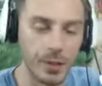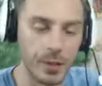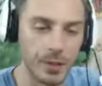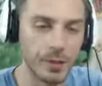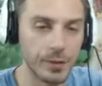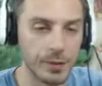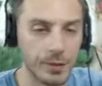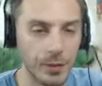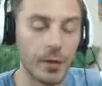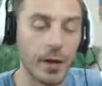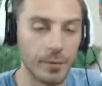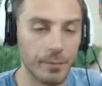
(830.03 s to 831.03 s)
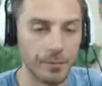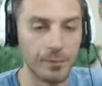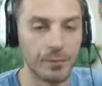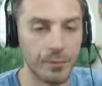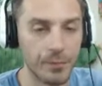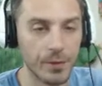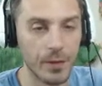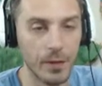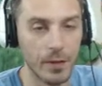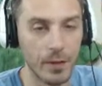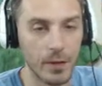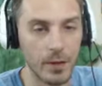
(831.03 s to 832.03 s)
In. Okay.
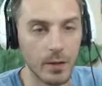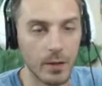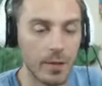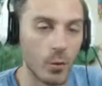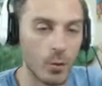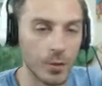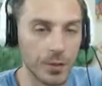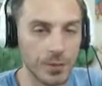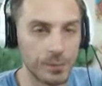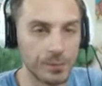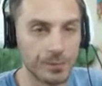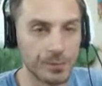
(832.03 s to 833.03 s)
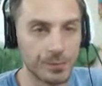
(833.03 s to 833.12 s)
That works.